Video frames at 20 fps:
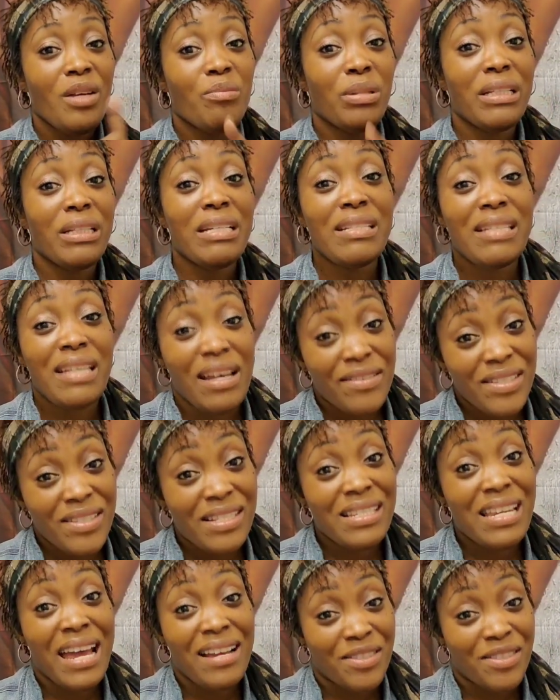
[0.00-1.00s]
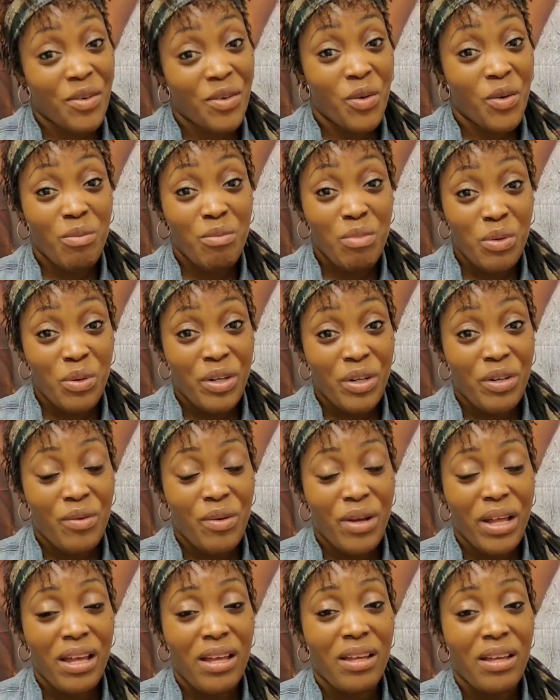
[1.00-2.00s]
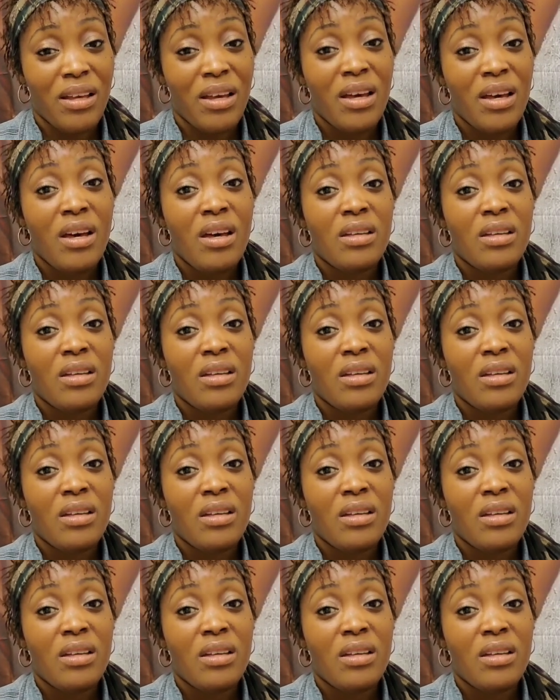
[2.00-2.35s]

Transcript: please have snacks on board. Okay,